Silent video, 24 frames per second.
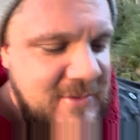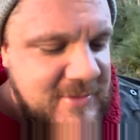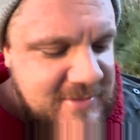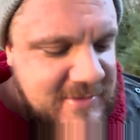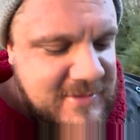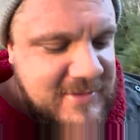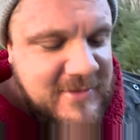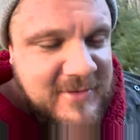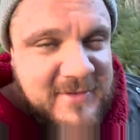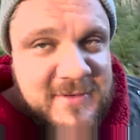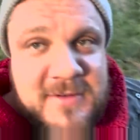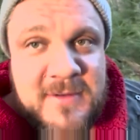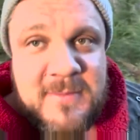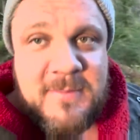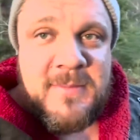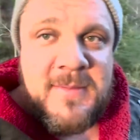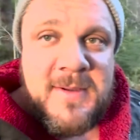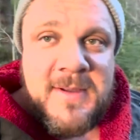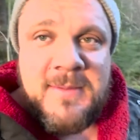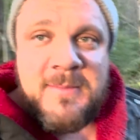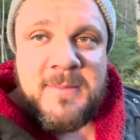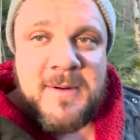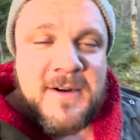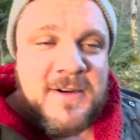she has got some
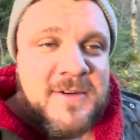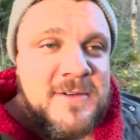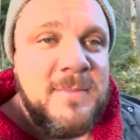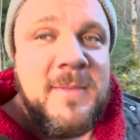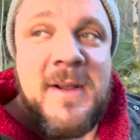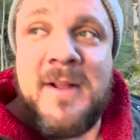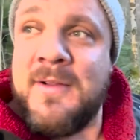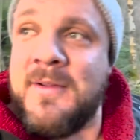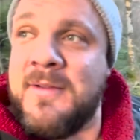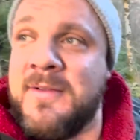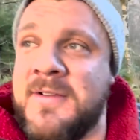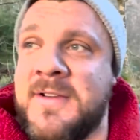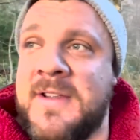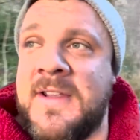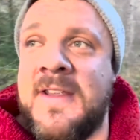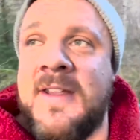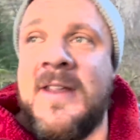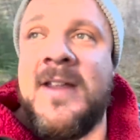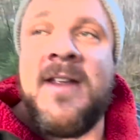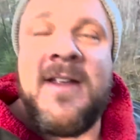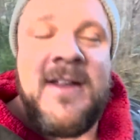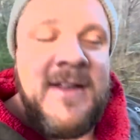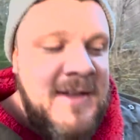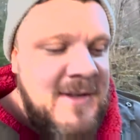marshmallows
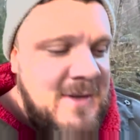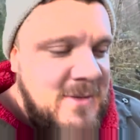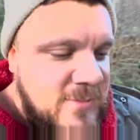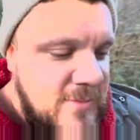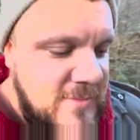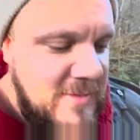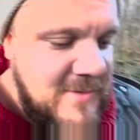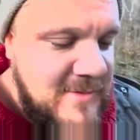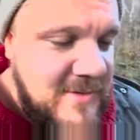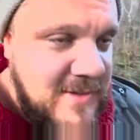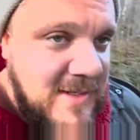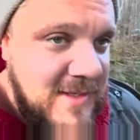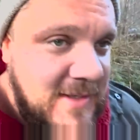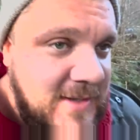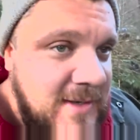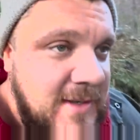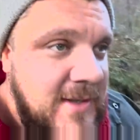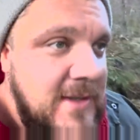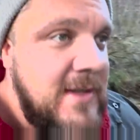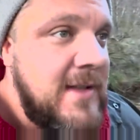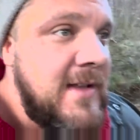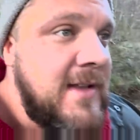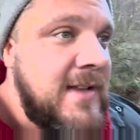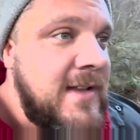fine.
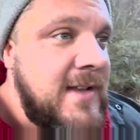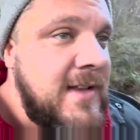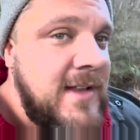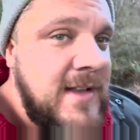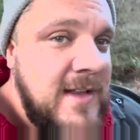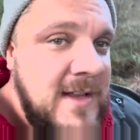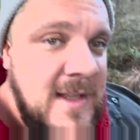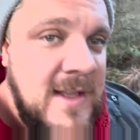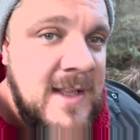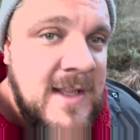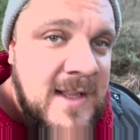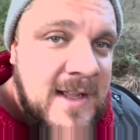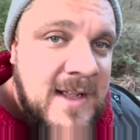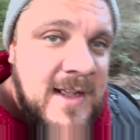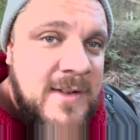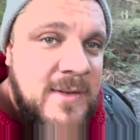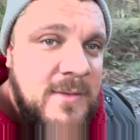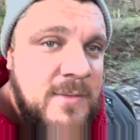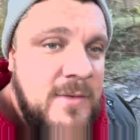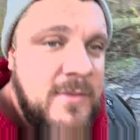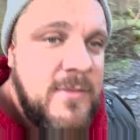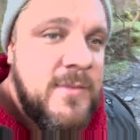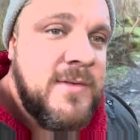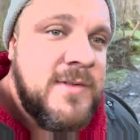I
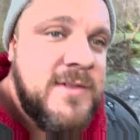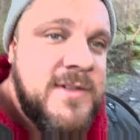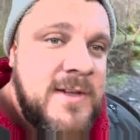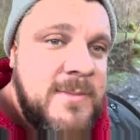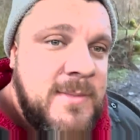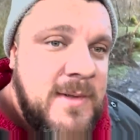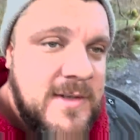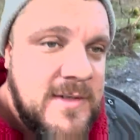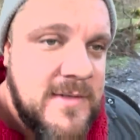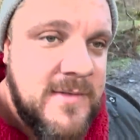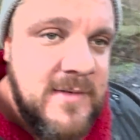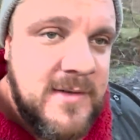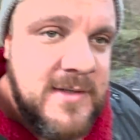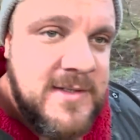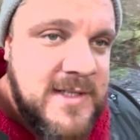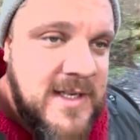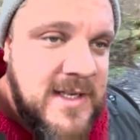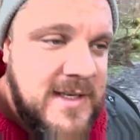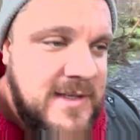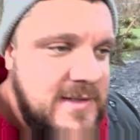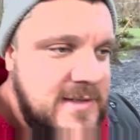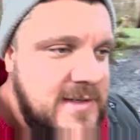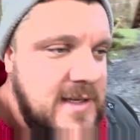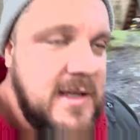don't know if we'll see much of the
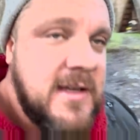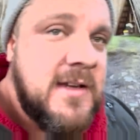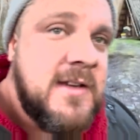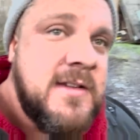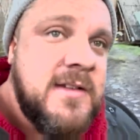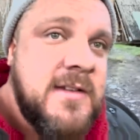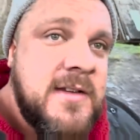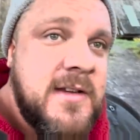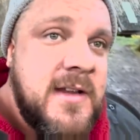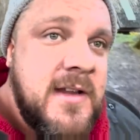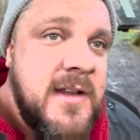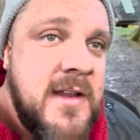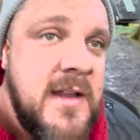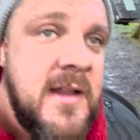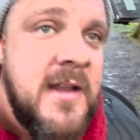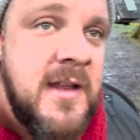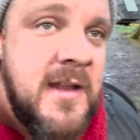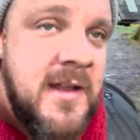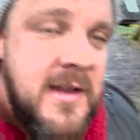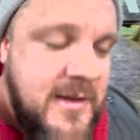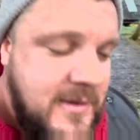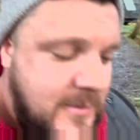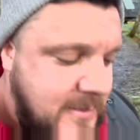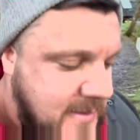sunset,
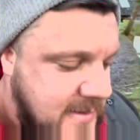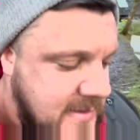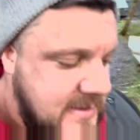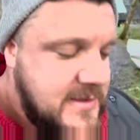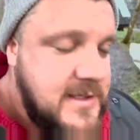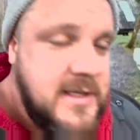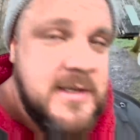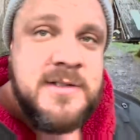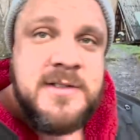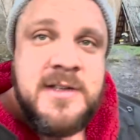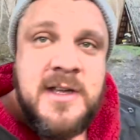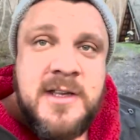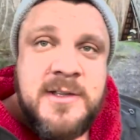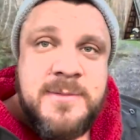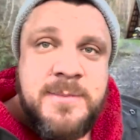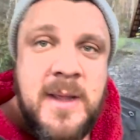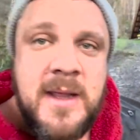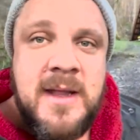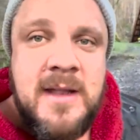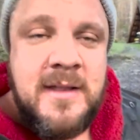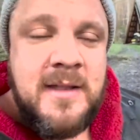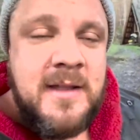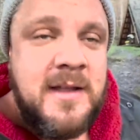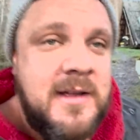well, the sunset's
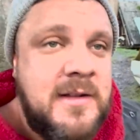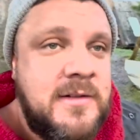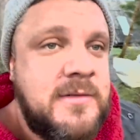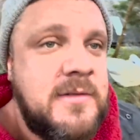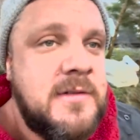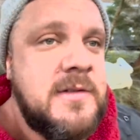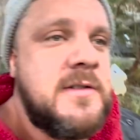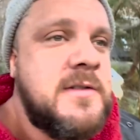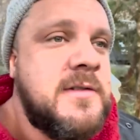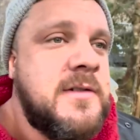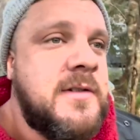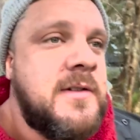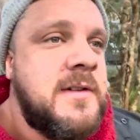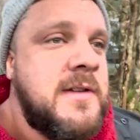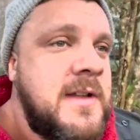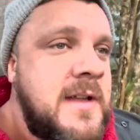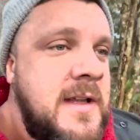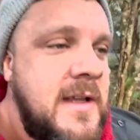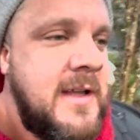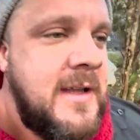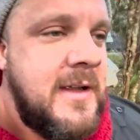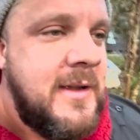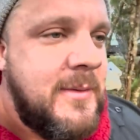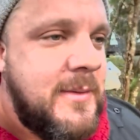behind the hills, so
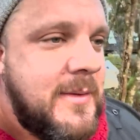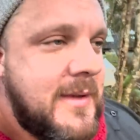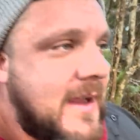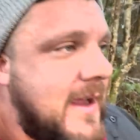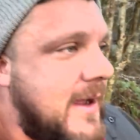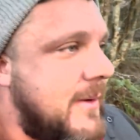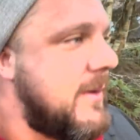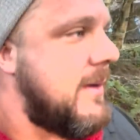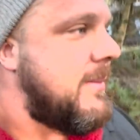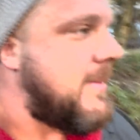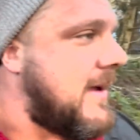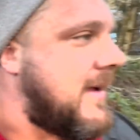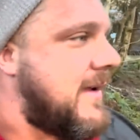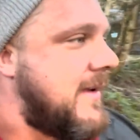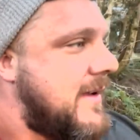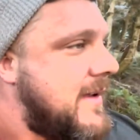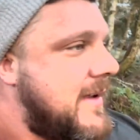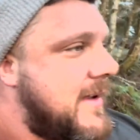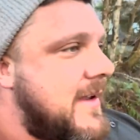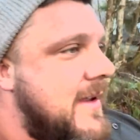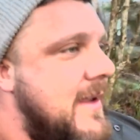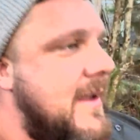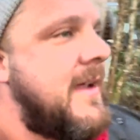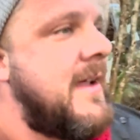we'll get a wee bit
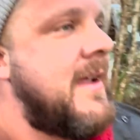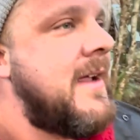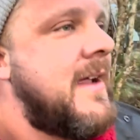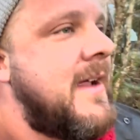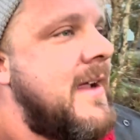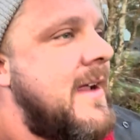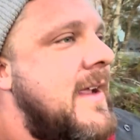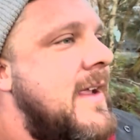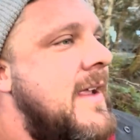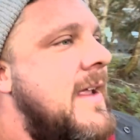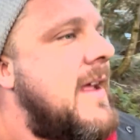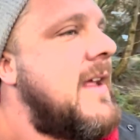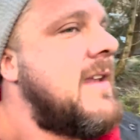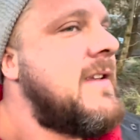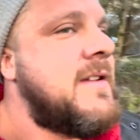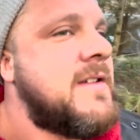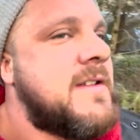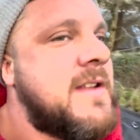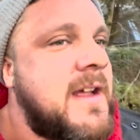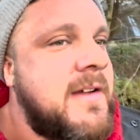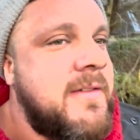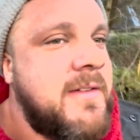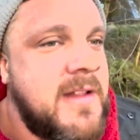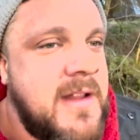and
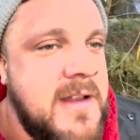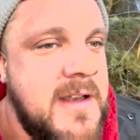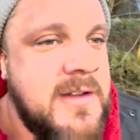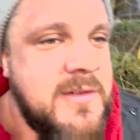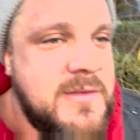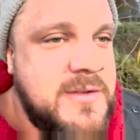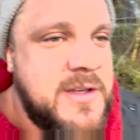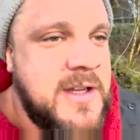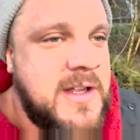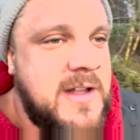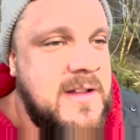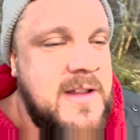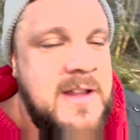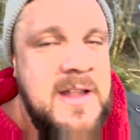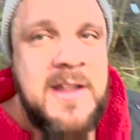just have a little chill.